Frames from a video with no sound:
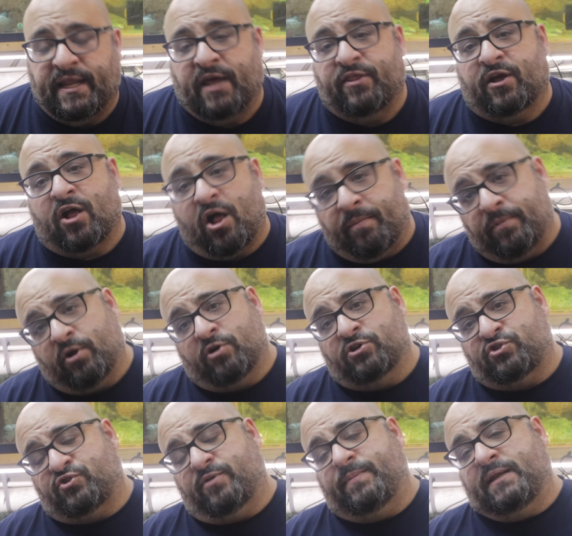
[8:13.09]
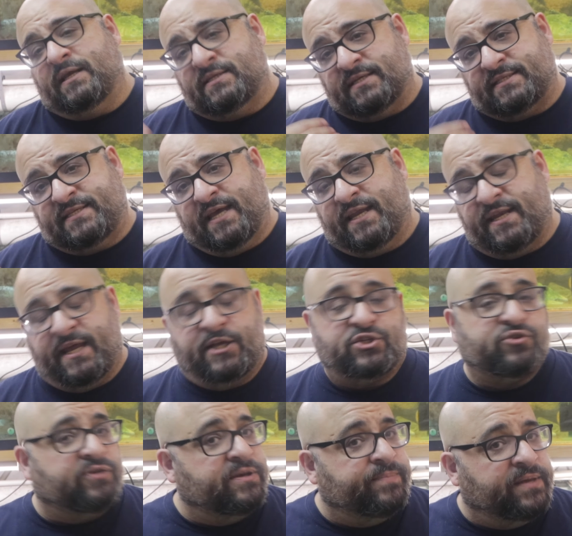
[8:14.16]
Now the Columnaris treatment is a 10-day
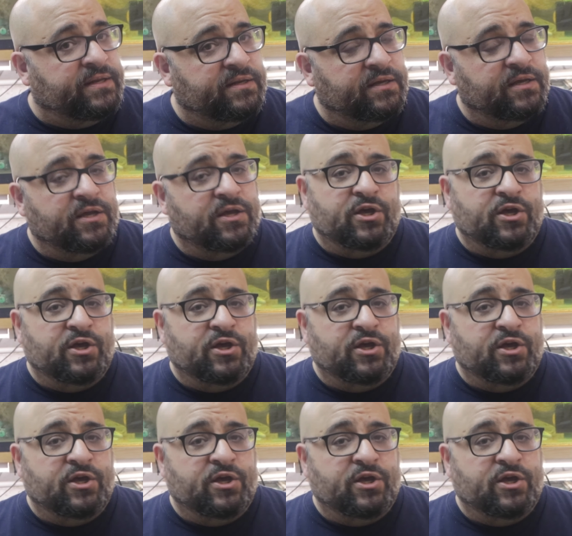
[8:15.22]
treatment,